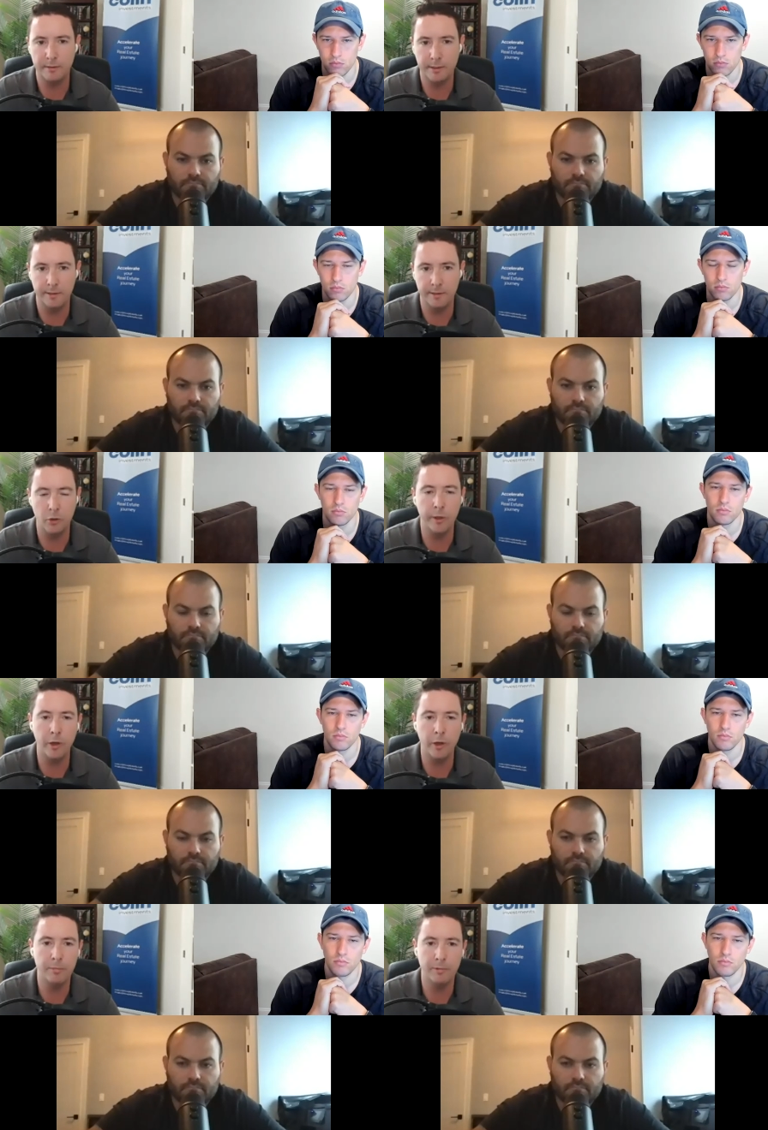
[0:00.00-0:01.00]
Speaker 1: is going
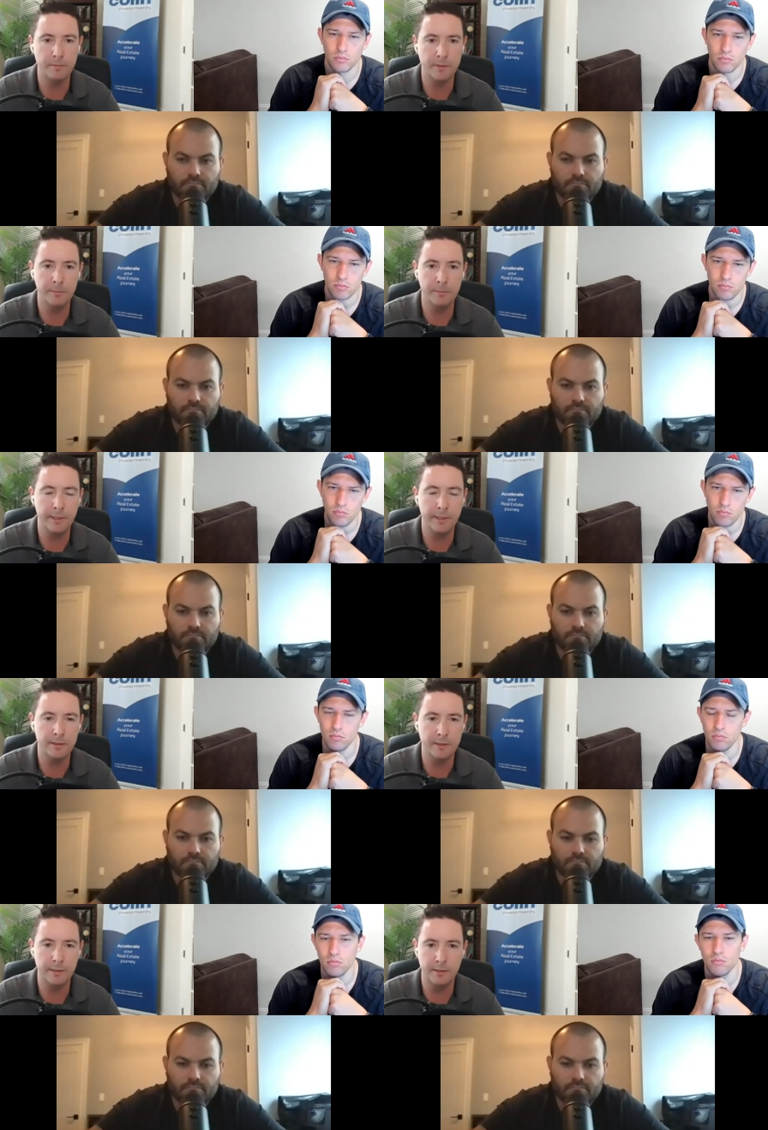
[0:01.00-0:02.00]
up
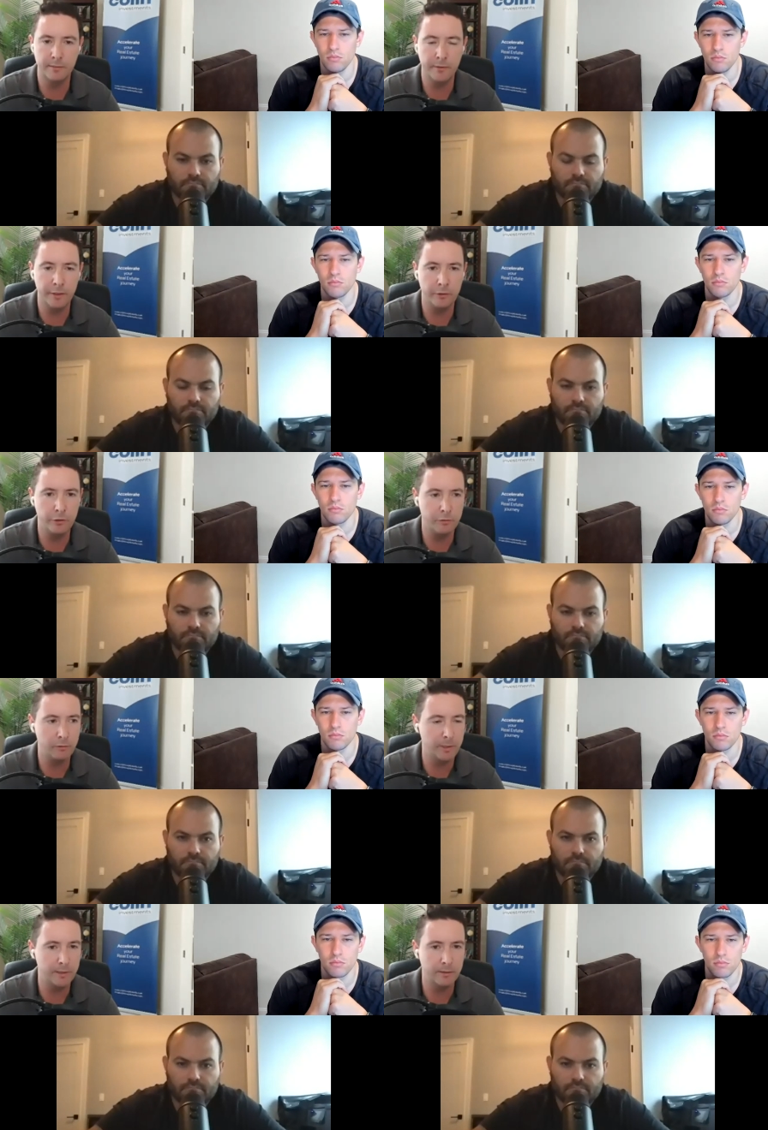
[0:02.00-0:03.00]
simultaneously. It's a very unusual
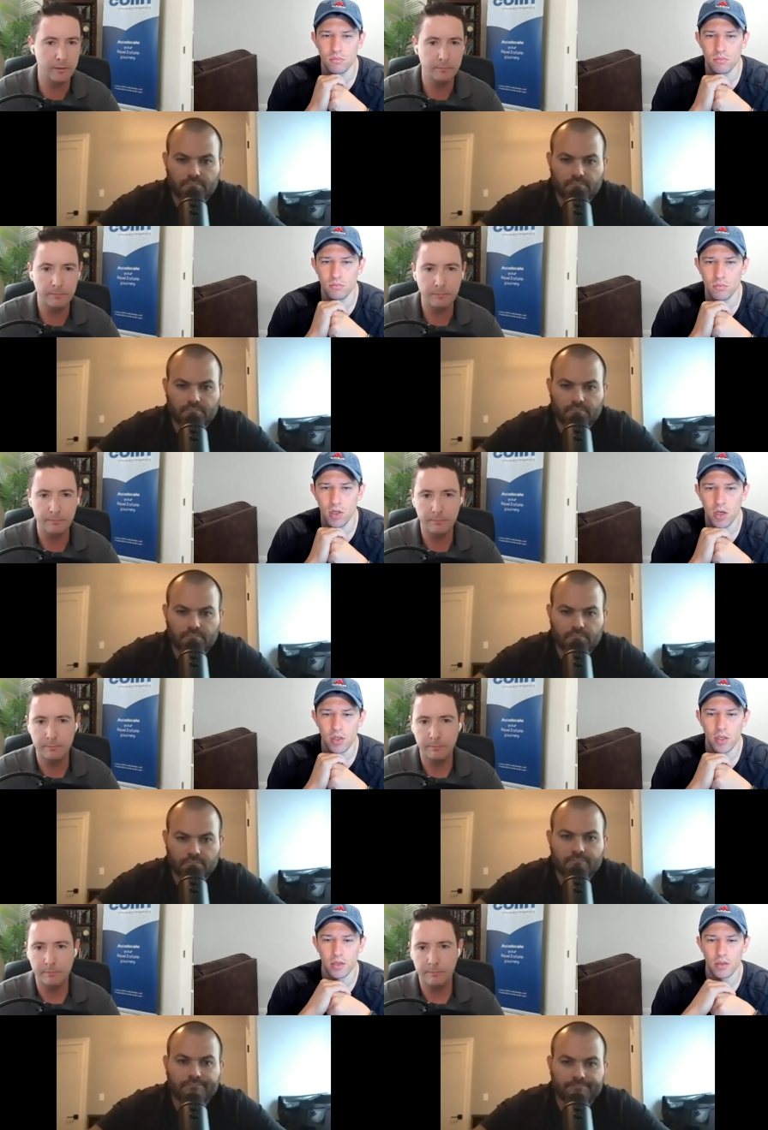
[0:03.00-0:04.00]
place.
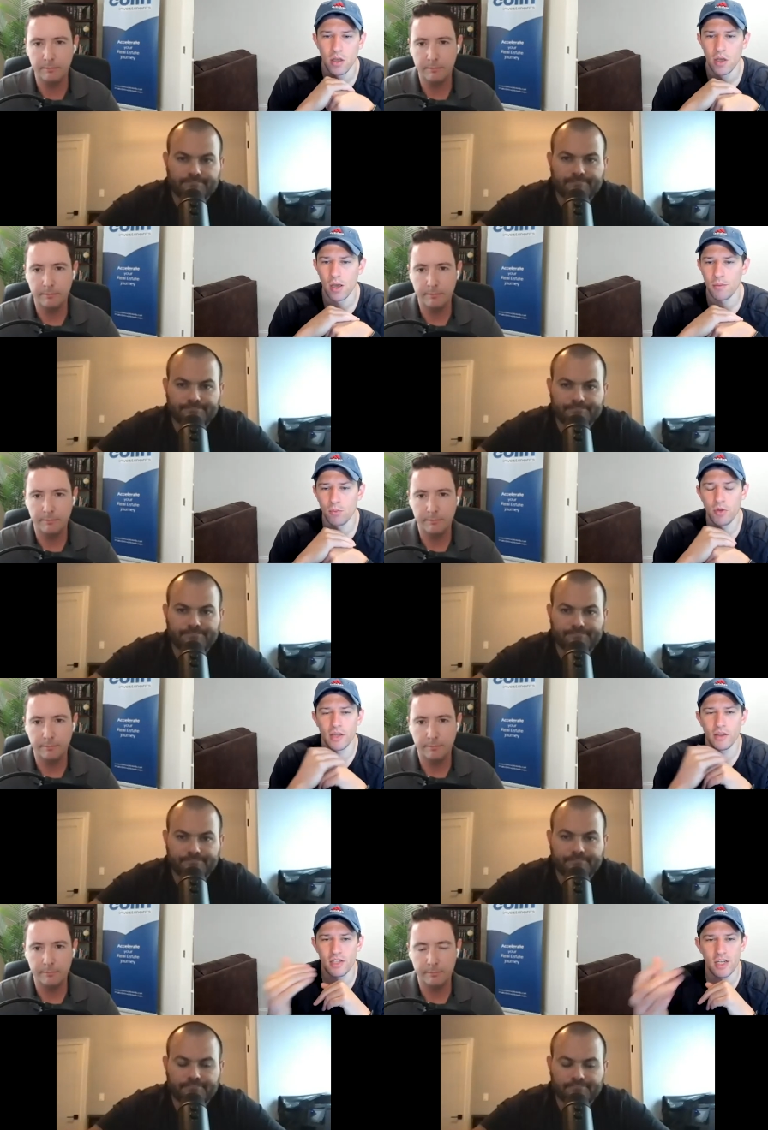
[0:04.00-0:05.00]
Speaker 2: Yeah. I mean, we
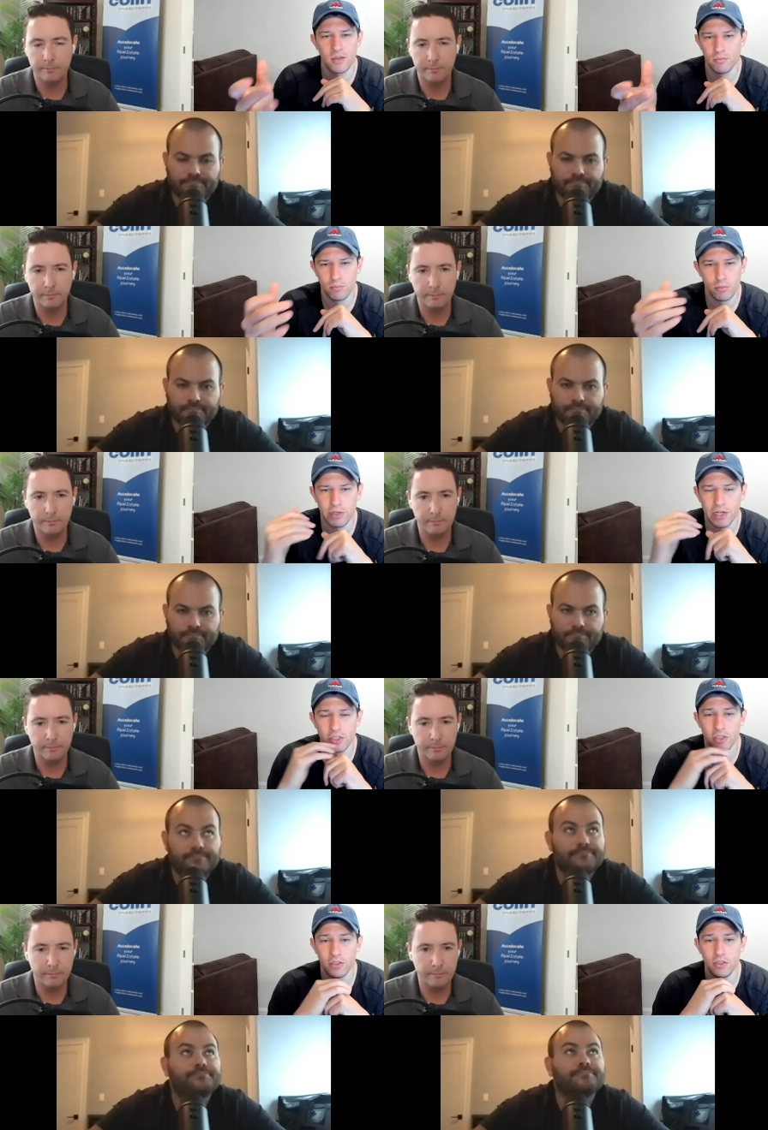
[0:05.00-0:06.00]
had the same
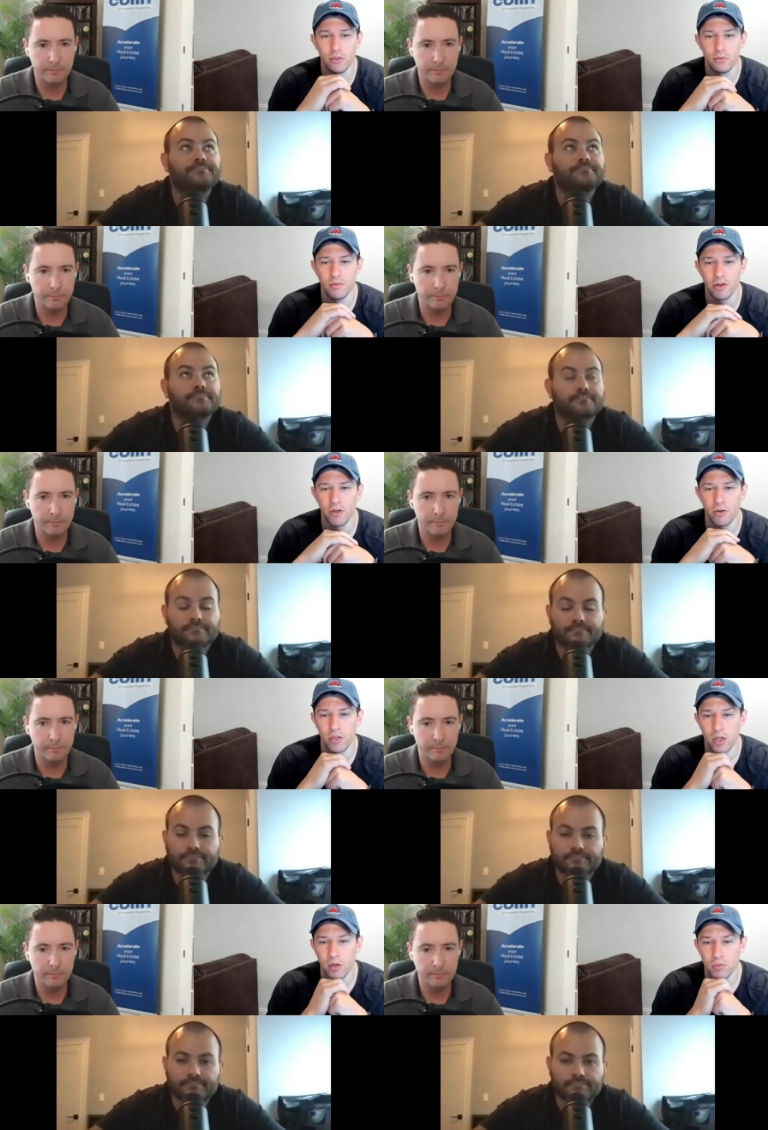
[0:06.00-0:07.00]
reaction as you very
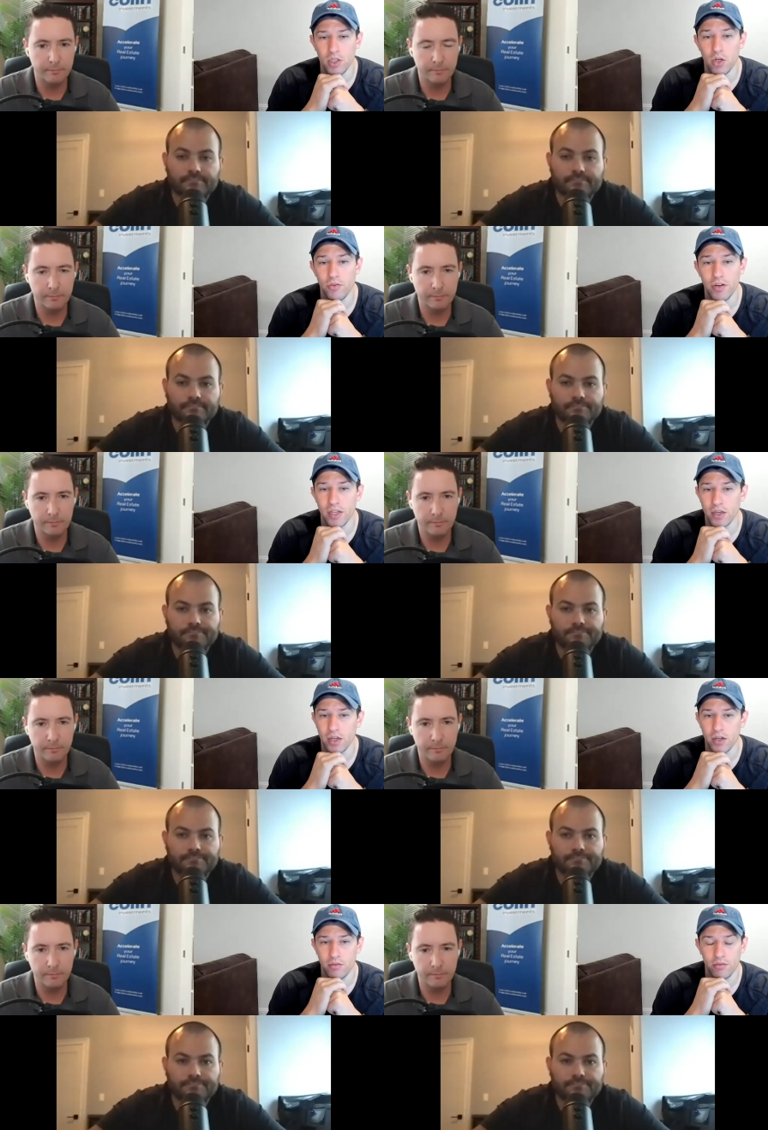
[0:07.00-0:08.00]
early on when COVID hit,
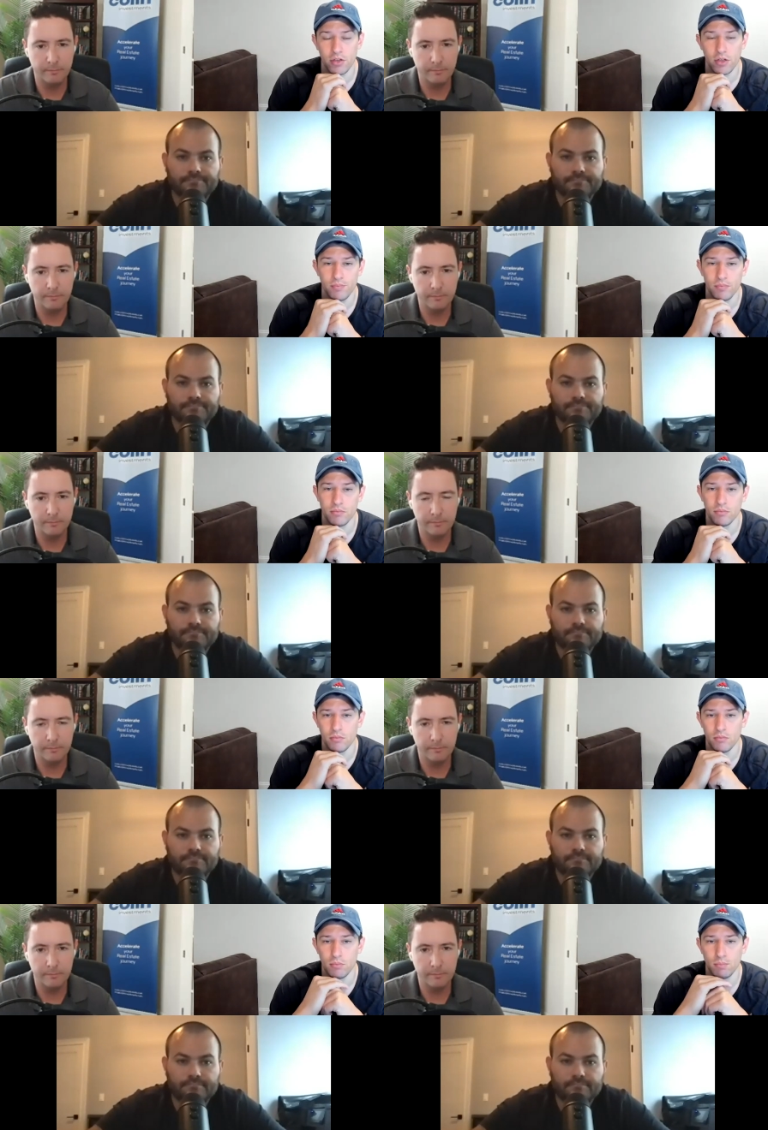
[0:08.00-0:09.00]
kind of, you know,
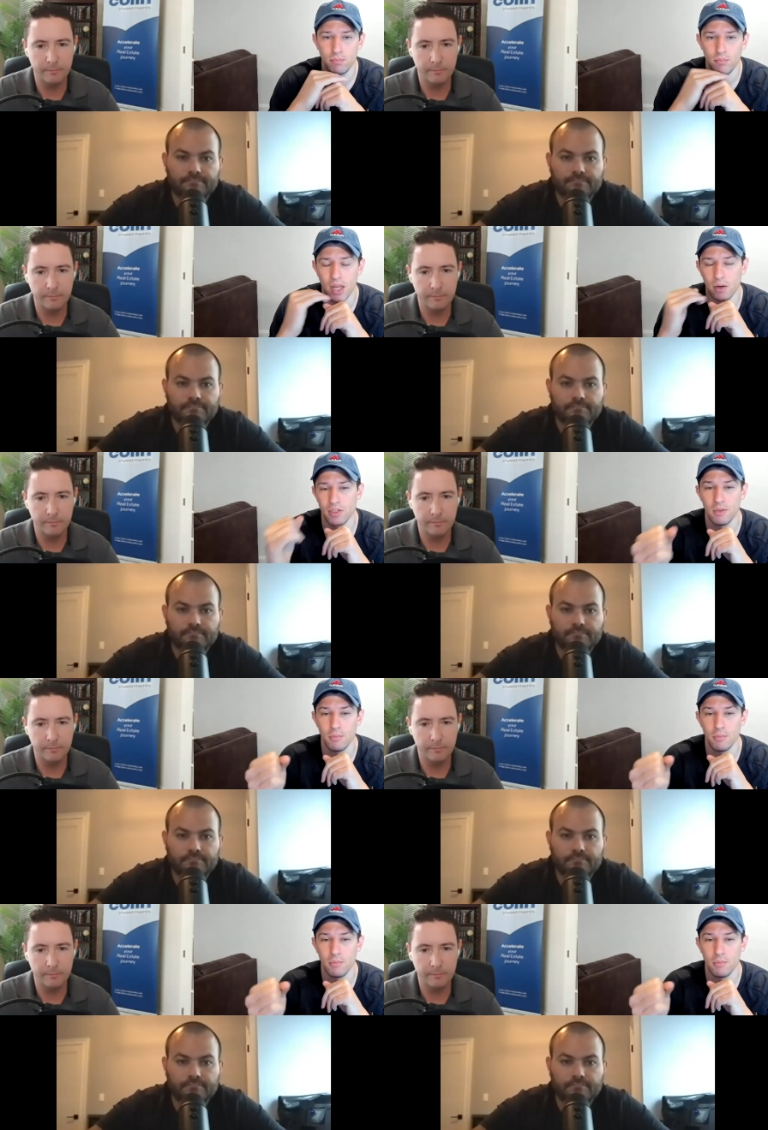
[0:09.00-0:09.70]
I don't want to say